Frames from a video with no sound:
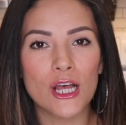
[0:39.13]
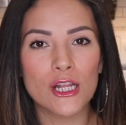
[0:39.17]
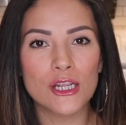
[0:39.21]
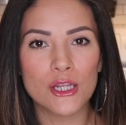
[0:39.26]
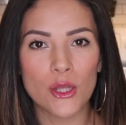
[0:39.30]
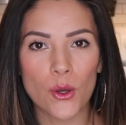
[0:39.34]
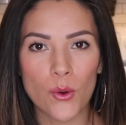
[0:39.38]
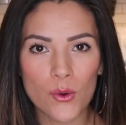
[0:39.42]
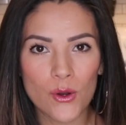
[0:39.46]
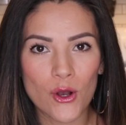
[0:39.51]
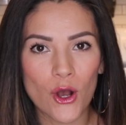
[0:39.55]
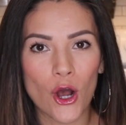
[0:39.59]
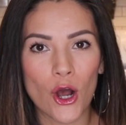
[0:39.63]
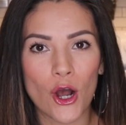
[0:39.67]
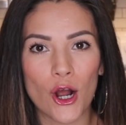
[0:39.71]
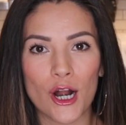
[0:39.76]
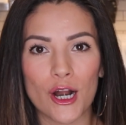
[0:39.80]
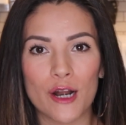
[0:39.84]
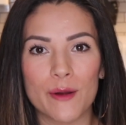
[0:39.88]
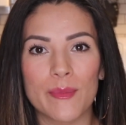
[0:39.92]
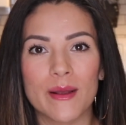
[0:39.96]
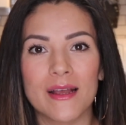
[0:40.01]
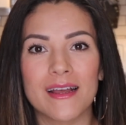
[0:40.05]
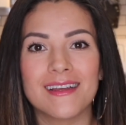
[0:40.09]
low
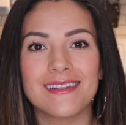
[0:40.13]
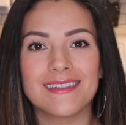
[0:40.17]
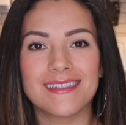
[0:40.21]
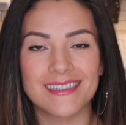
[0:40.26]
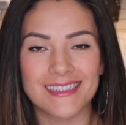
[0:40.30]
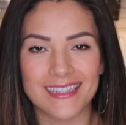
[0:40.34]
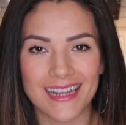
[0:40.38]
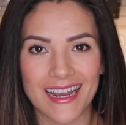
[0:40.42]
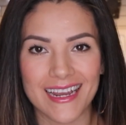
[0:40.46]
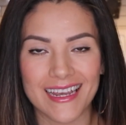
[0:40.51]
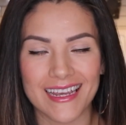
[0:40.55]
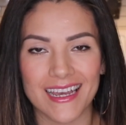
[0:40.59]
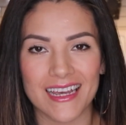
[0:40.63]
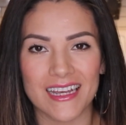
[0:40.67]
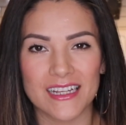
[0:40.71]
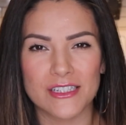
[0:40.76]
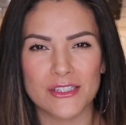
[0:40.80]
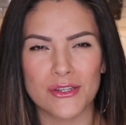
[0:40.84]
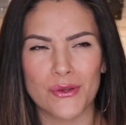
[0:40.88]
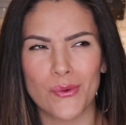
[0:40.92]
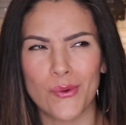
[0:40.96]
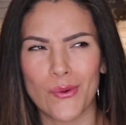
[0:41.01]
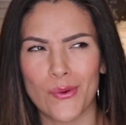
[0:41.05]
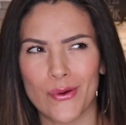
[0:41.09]
carb
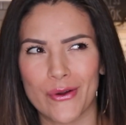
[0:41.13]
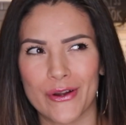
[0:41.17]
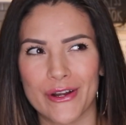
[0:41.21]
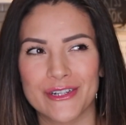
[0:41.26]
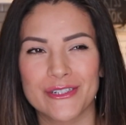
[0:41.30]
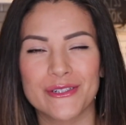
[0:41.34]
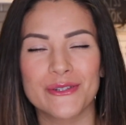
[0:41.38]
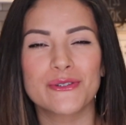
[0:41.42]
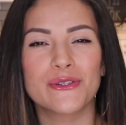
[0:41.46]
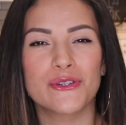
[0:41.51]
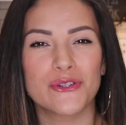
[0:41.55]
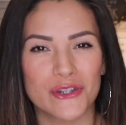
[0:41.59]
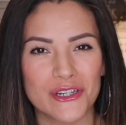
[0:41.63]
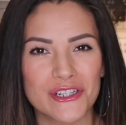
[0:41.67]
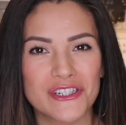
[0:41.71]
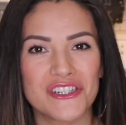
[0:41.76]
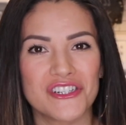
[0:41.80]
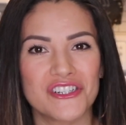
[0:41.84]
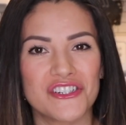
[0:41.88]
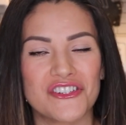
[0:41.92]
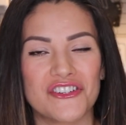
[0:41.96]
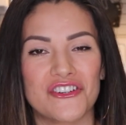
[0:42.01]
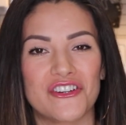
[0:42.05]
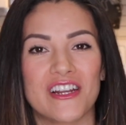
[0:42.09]
diet or
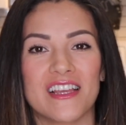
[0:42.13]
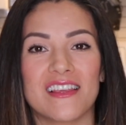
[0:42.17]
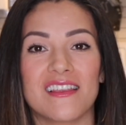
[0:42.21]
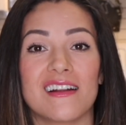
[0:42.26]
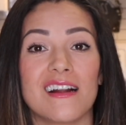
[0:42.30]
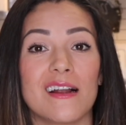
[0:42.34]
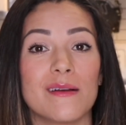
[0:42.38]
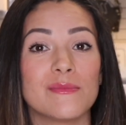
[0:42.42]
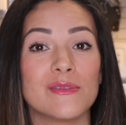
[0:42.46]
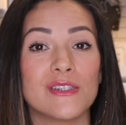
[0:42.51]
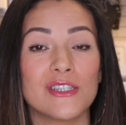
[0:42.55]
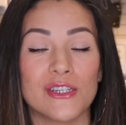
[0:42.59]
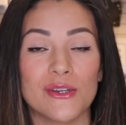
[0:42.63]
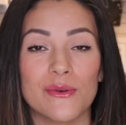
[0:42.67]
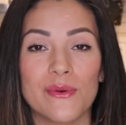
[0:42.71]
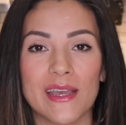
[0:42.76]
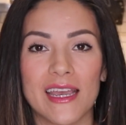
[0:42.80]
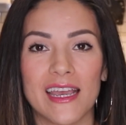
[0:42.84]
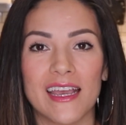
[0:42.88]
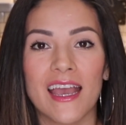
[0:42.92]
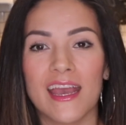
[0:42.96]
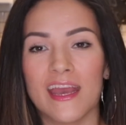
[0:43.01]
nutrition journey that I'm doing.